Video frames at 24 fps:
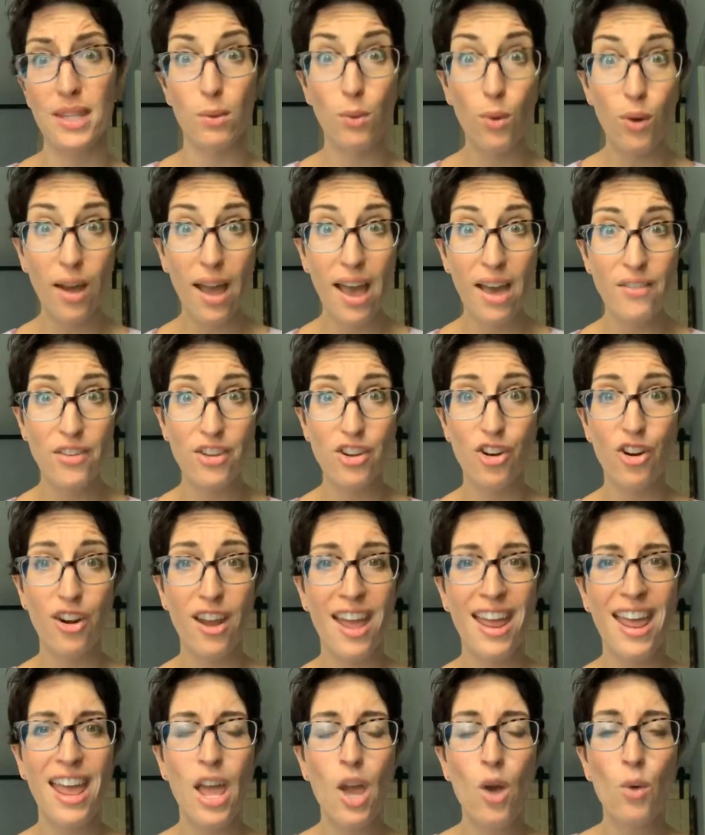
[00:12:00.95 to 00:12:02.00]
and they won't have
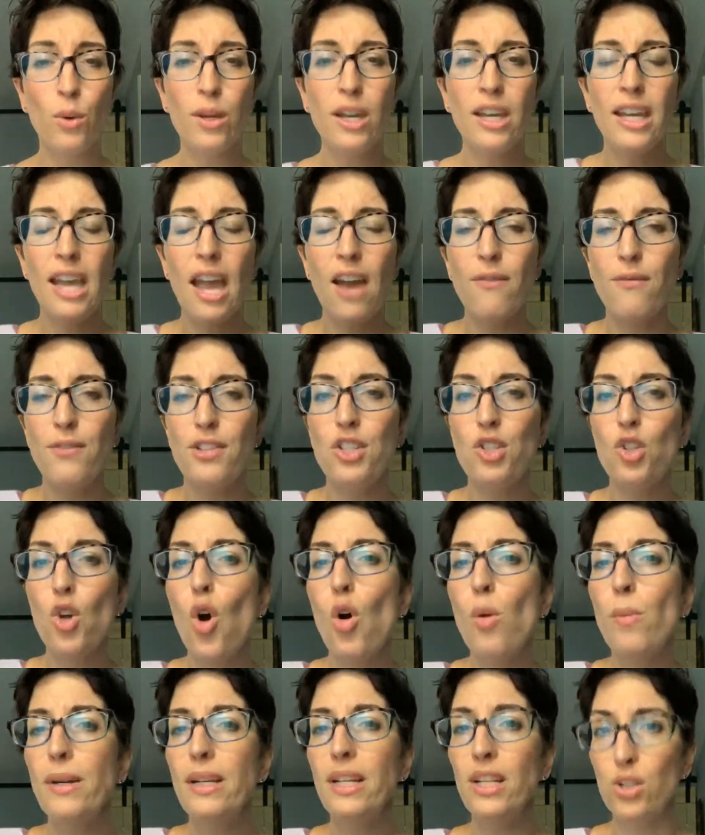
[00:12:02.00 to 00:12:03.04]
internet. We have
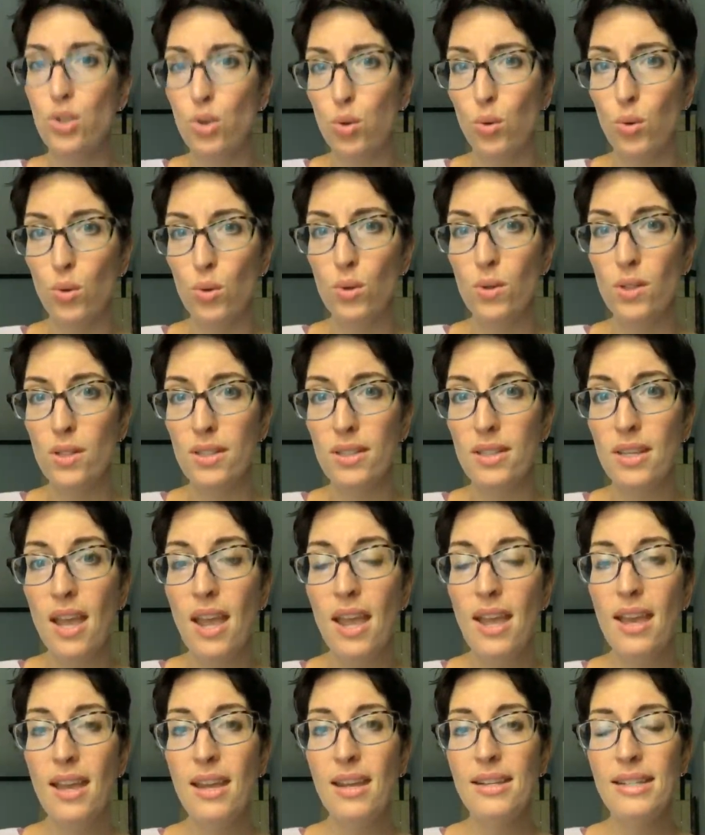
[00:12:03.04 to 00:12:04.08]
so many tools
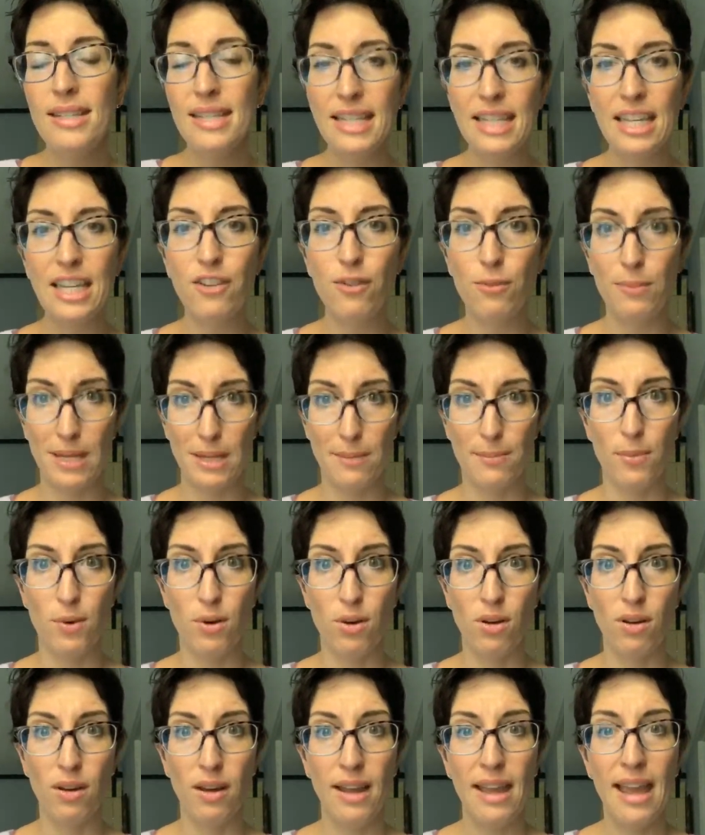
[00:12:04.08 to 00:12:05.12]
to give
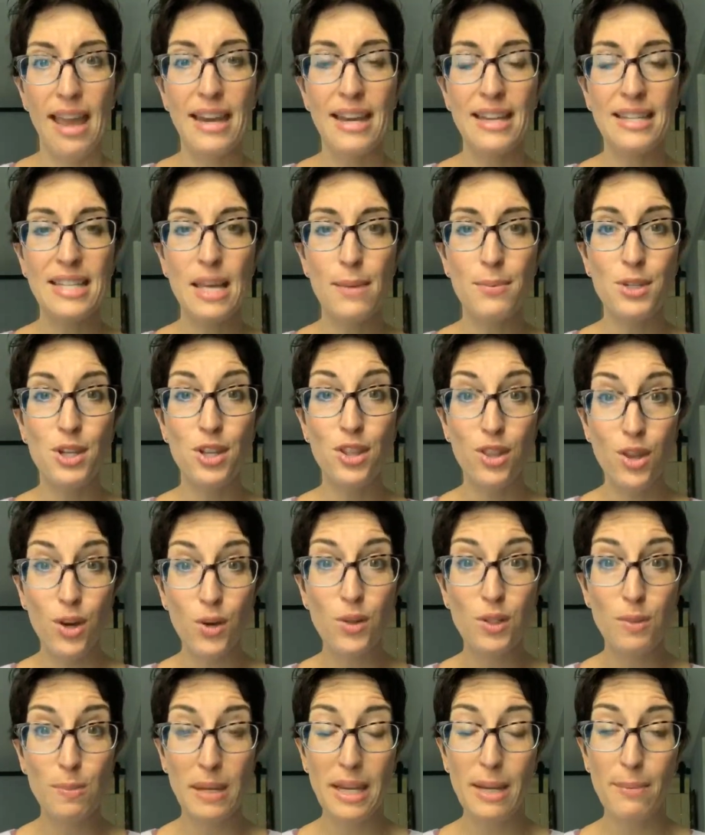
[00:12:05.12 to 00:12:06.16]
people. And it's up to
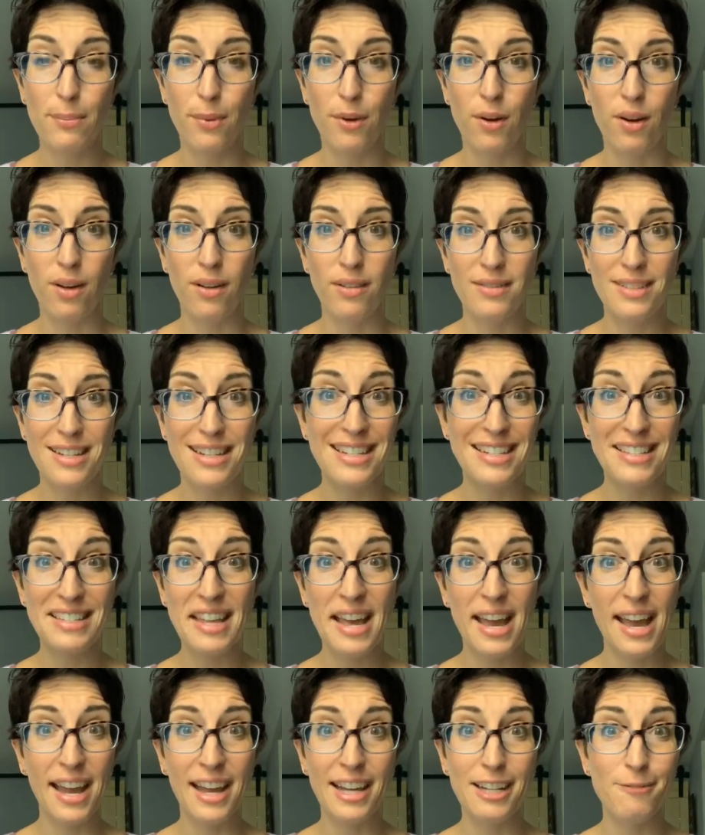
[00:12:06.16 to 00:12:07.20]
those people to
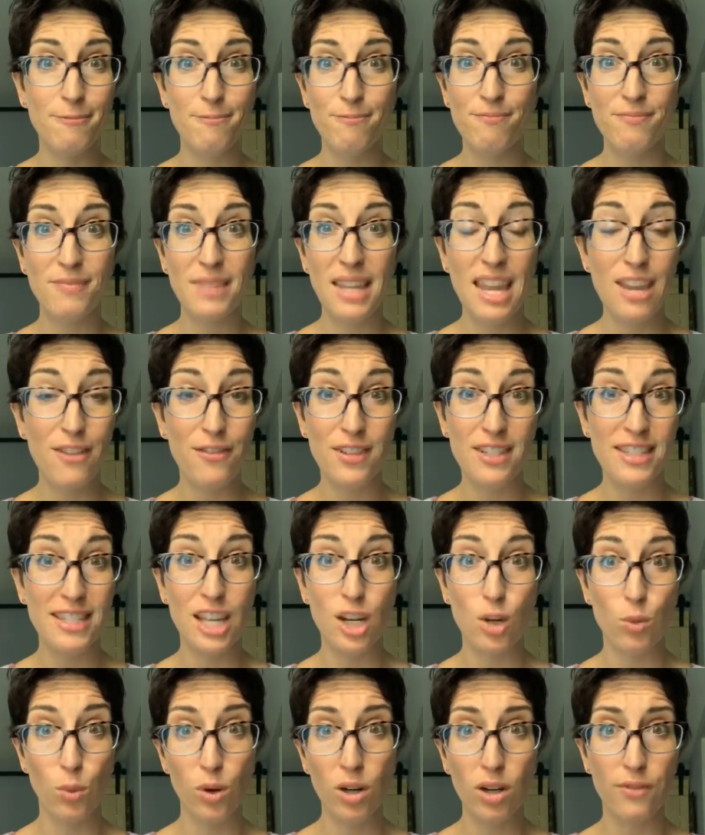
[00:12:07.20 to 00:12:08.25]
decide if it's
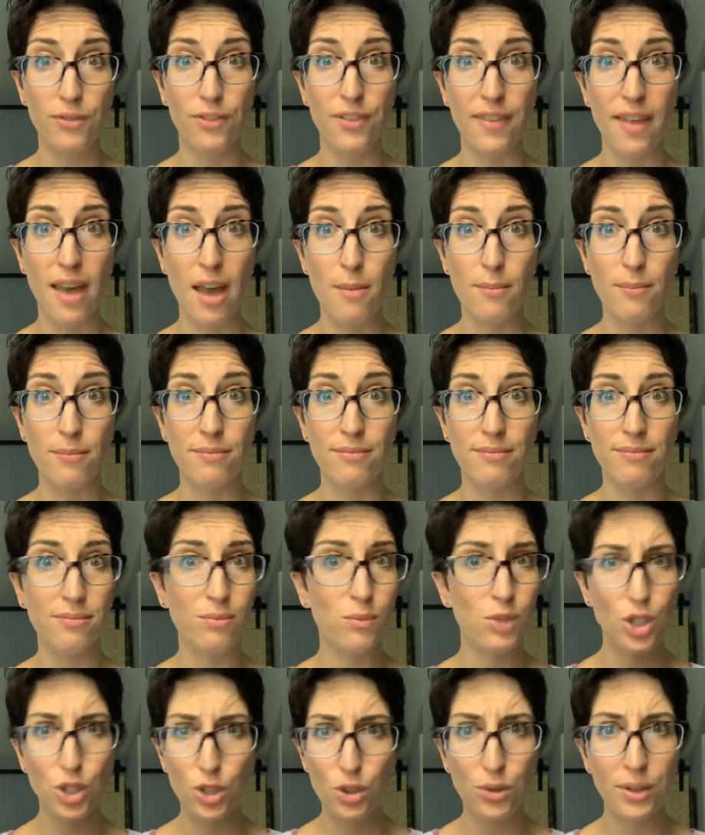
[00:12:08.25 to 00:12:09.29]
gonna work for them.
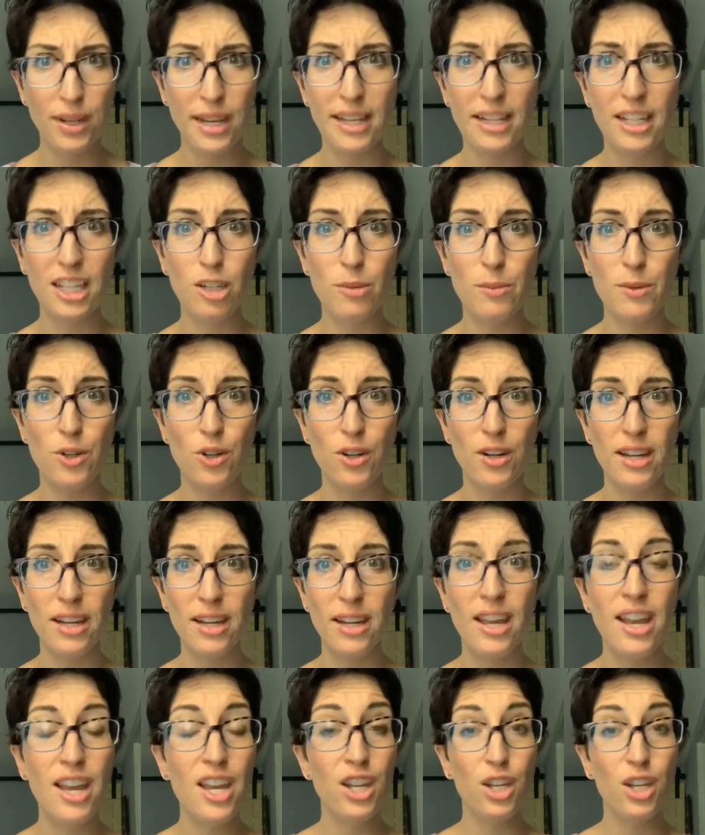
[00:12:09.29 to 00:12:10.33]
You create a community,